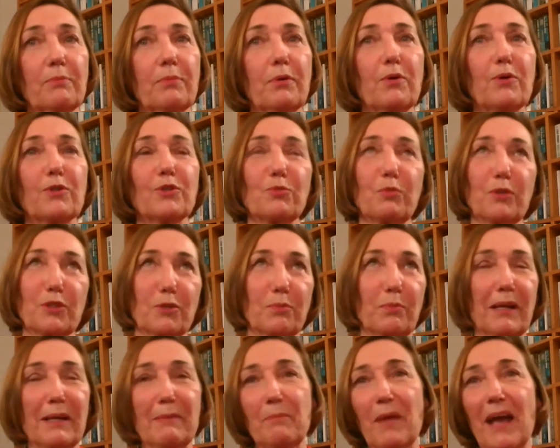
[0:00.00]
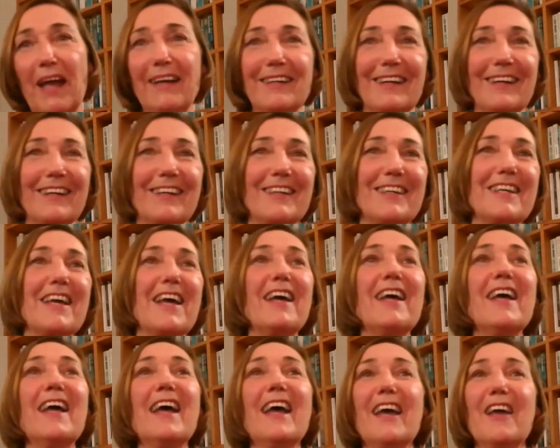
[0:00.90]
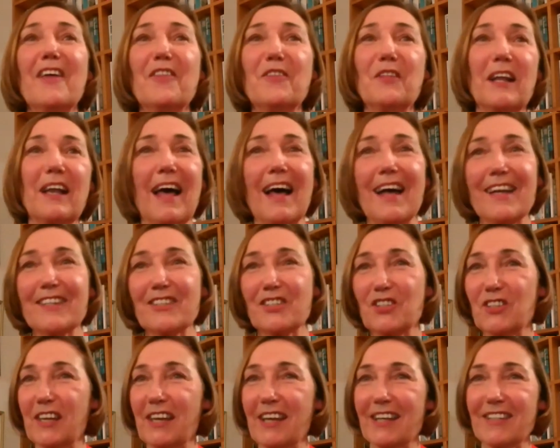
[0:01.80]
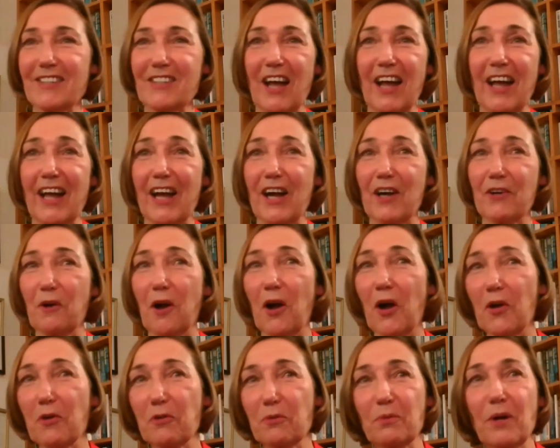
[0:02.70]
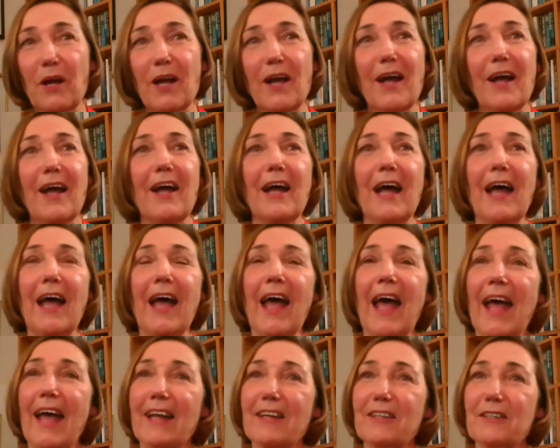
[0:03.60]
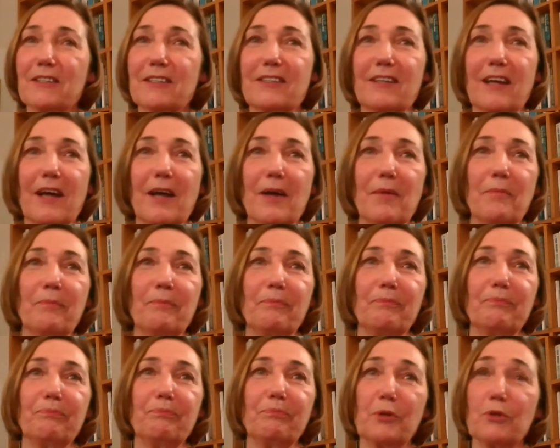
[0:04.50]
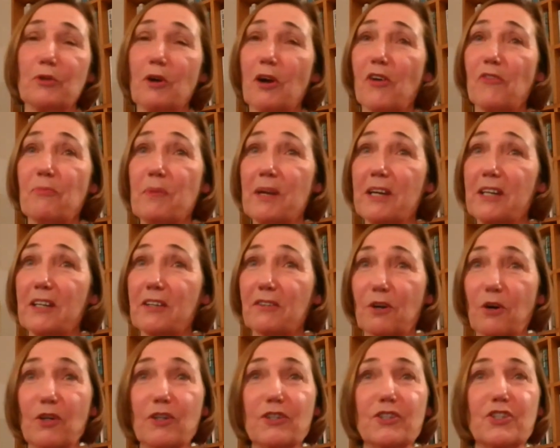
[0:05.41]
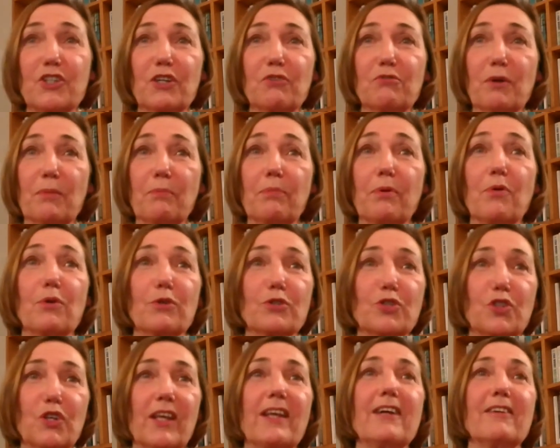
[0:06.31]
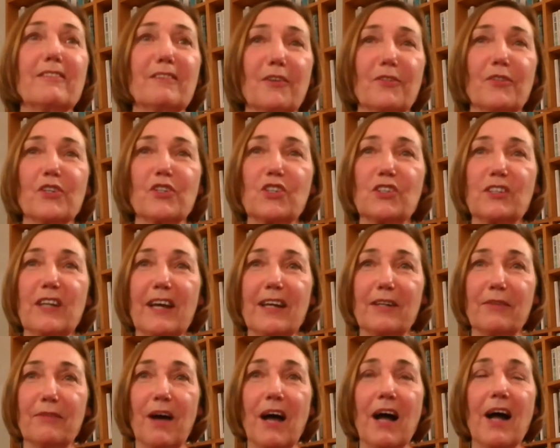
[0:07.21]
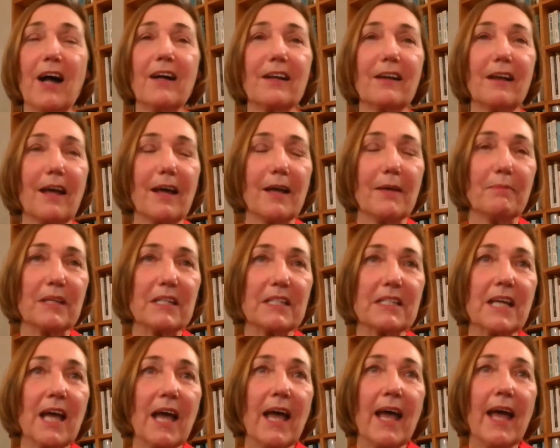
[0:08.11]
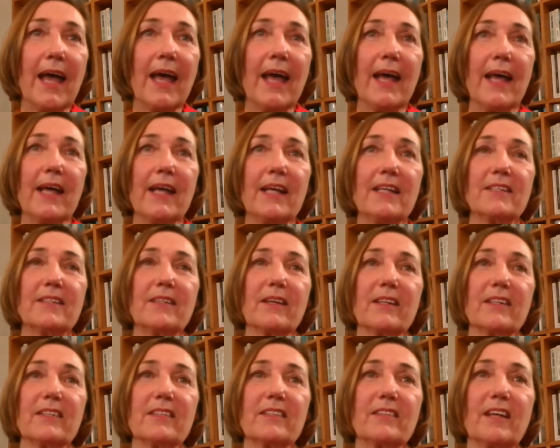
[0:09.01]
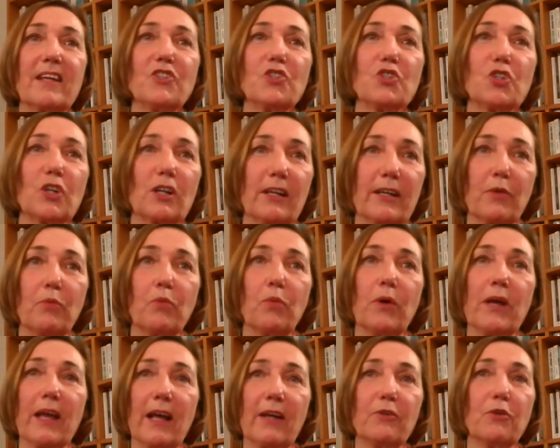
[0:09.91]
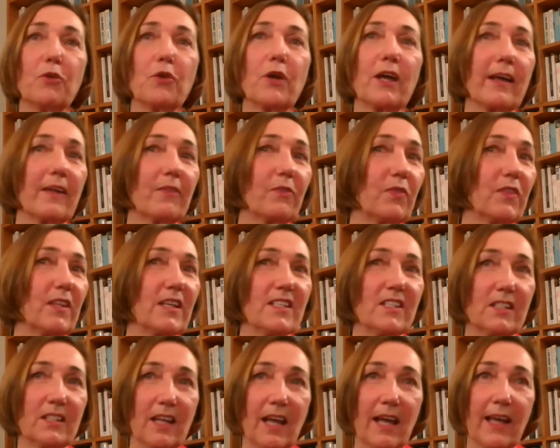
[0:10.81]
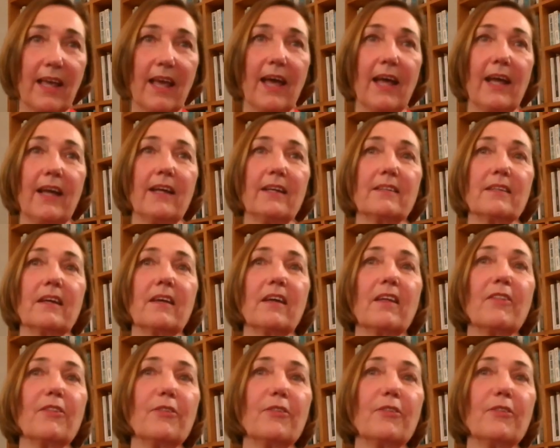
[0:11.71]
reports, what's been made clear in the last CSIRO and Bureau of Meteorology reports here on the state of our climate, is that essentially we are looking at this decade,